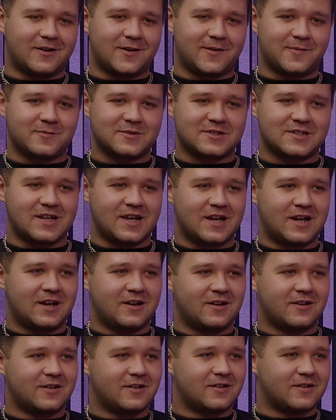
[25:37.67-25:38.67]
state.
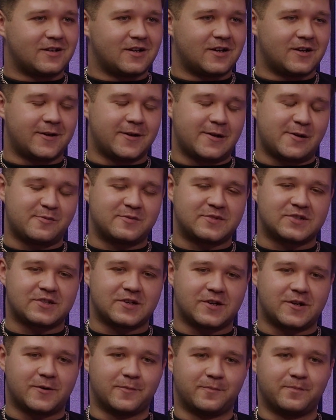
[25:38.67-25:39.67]

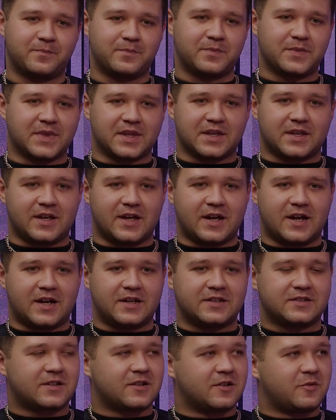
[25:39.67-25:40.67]
So yeah,
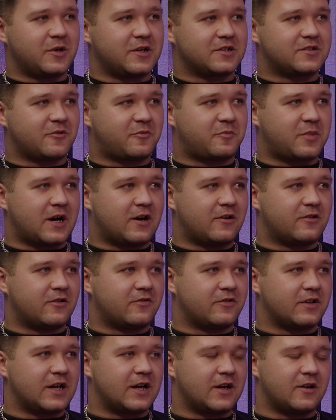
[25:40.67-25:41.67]
it's going to be a tough battle over
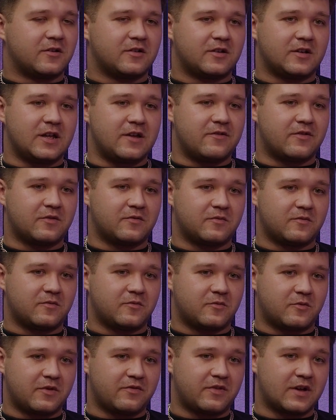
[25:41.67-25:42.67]
there, even
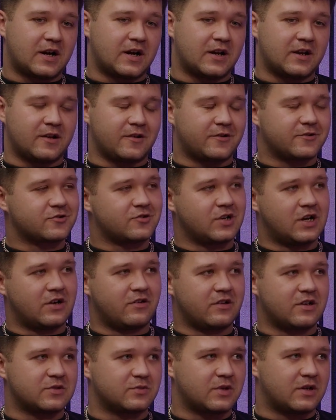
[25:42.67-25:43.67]
with that, and then
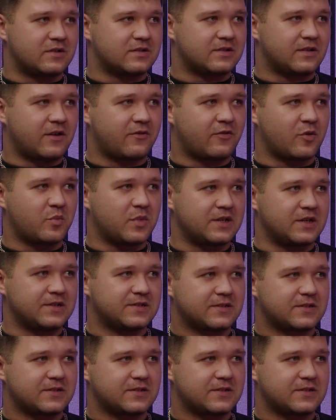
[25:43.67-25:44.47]
Australia as well. It's a different beast.